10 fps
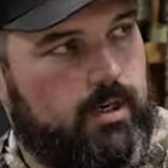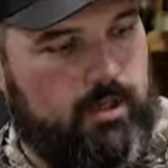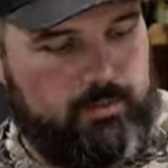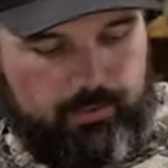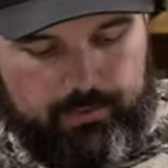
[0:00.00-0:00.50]

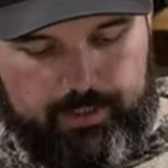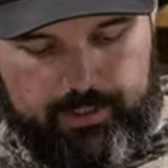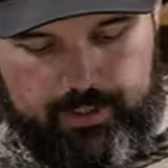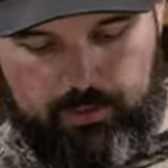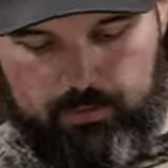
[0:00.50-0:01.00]
Comes with three
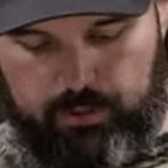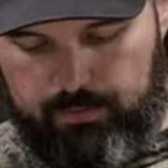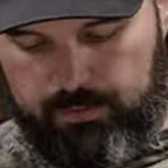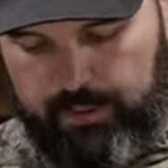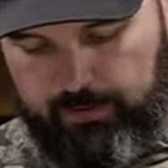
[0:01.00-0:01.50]
choke tubes
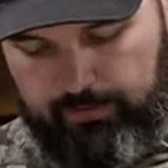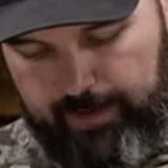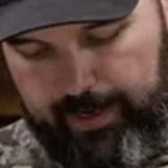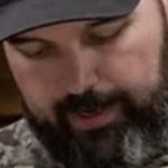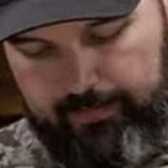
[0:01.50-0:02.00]
instead of
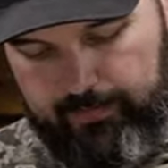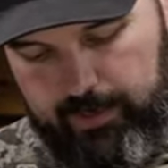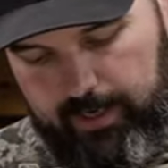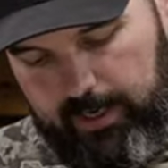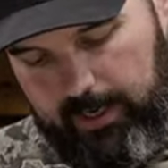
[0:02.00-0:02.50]
five,
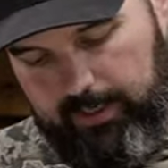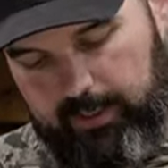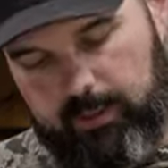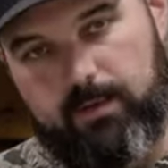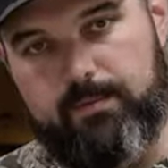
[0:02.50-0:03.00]
and then
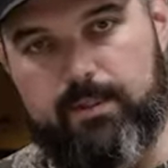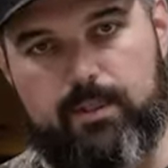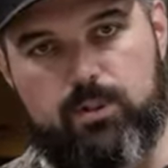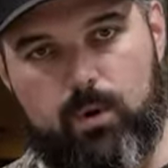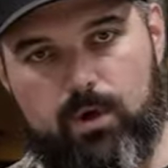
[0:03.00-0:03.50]
it comes in
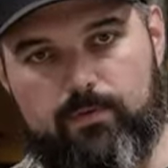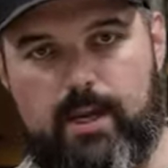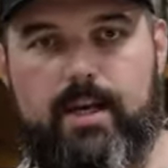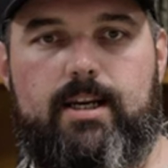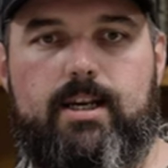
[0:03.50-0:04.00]
at
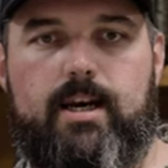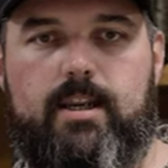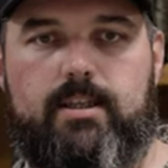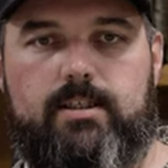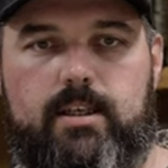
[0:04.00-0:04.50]

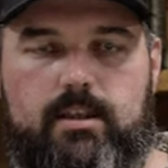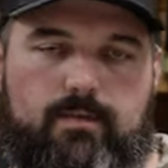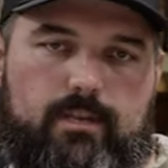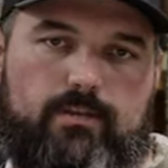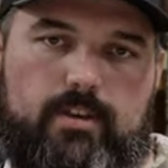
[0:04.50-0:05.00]
$12.99 instead of
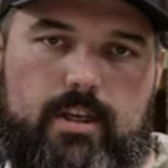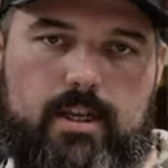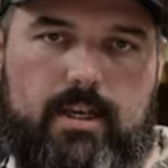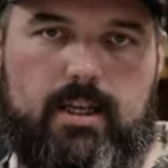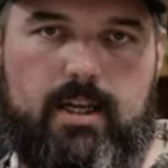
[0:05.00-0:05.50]
the
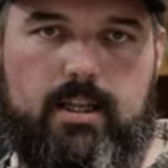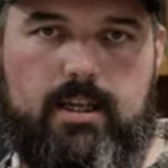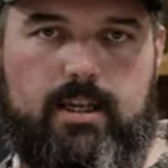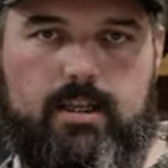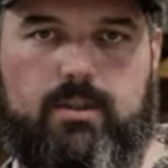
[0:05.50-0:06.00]
$15.99
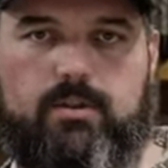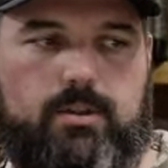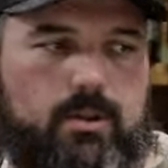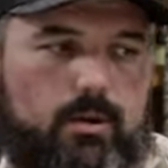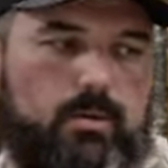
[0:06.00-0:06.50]
like it used
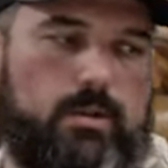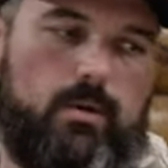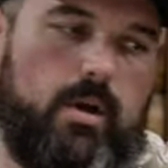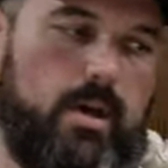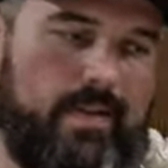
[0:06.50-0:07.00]
to. So
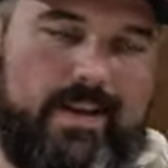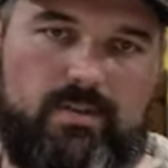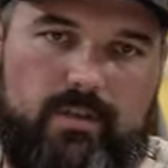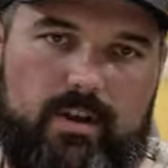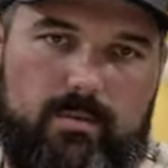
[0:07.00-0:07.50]
that's
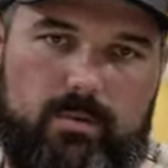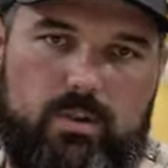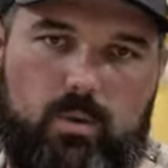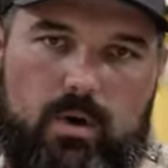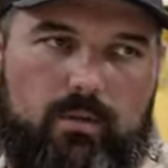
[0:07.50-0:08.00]
available in
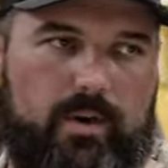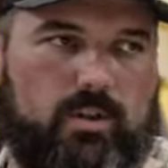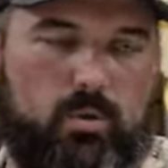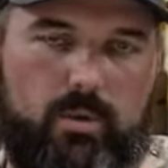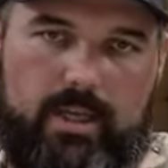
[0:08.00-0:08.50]
12 and
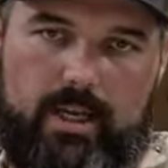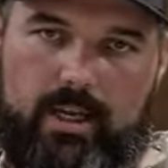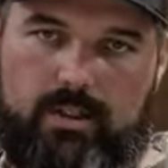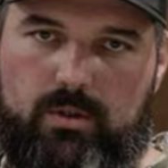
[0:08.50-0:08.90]
20 gauge.